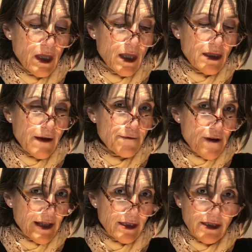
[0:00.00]
Their
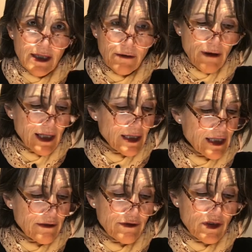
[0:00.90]
friends, their
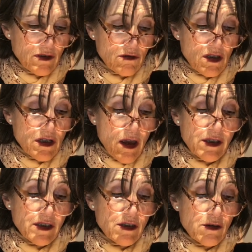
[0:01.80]
relatives, the
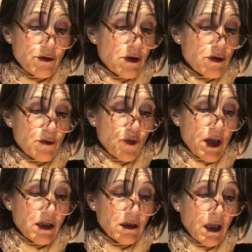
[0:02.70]
nurses who knew them
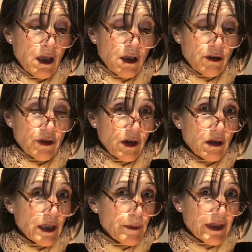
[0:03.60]
well could
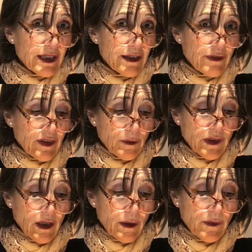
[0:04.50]
hardly believe
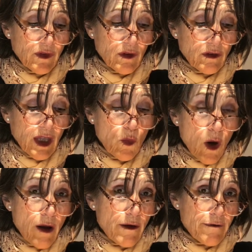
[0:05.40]
sometimes that they
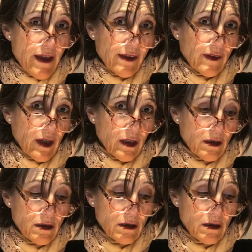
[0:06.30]
were aphasic.